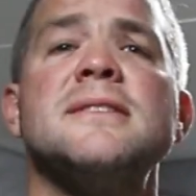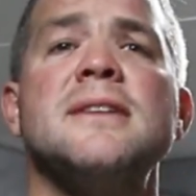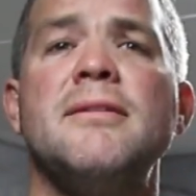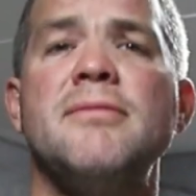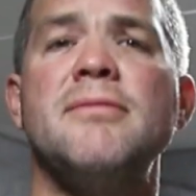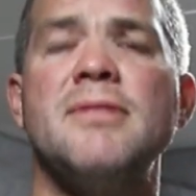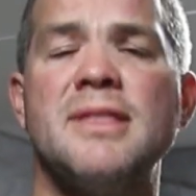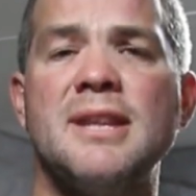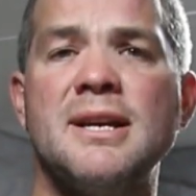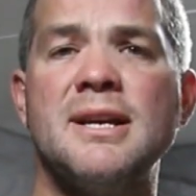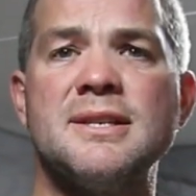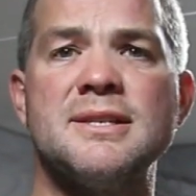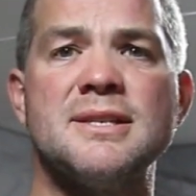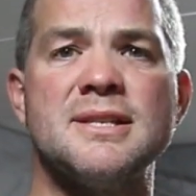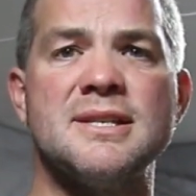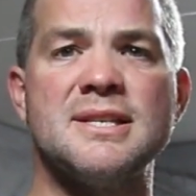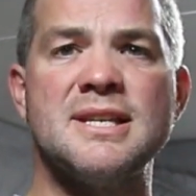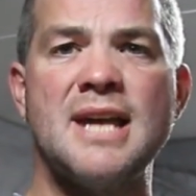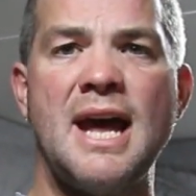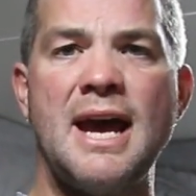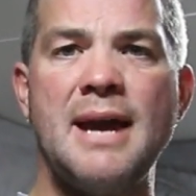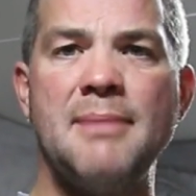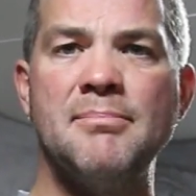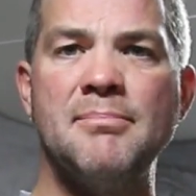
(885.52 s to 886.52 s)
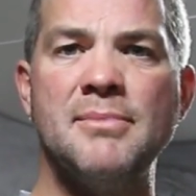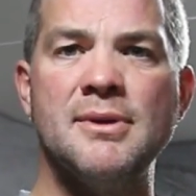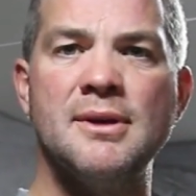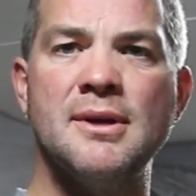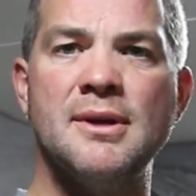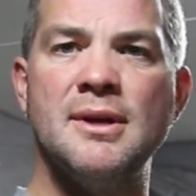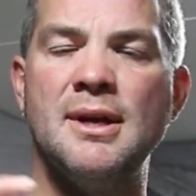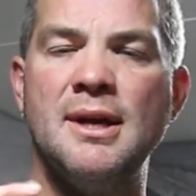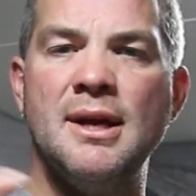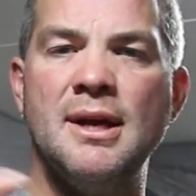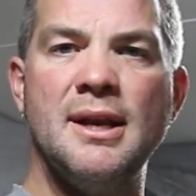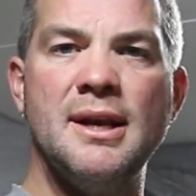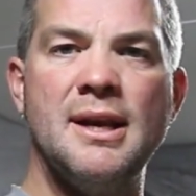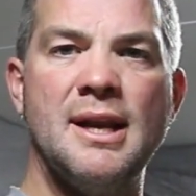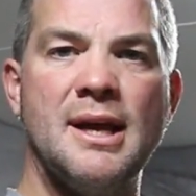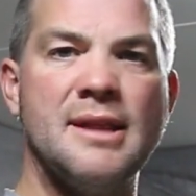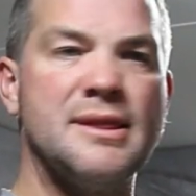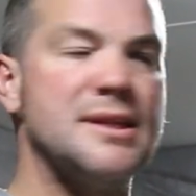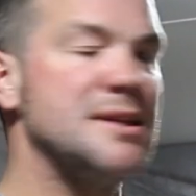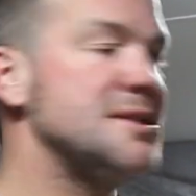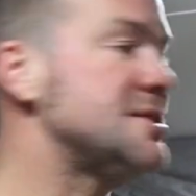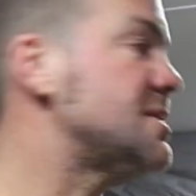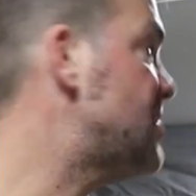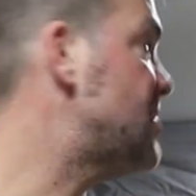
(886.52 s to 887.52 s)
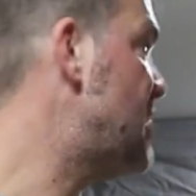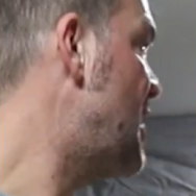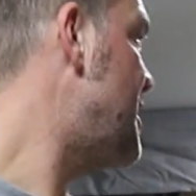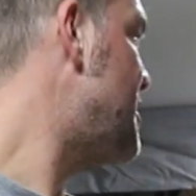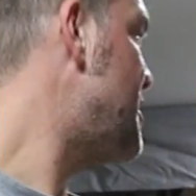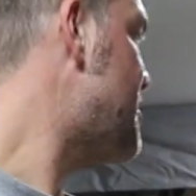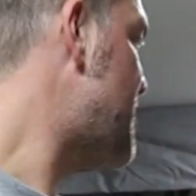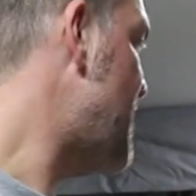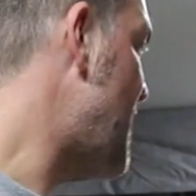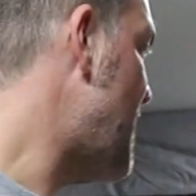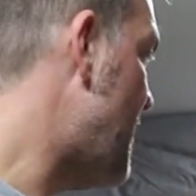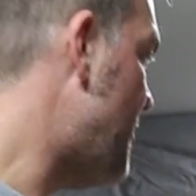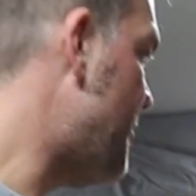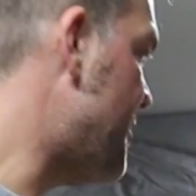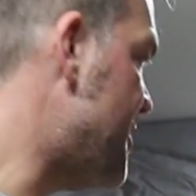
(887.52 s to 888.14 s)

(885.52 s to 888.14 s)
and everything is the same. Nothing's changed there.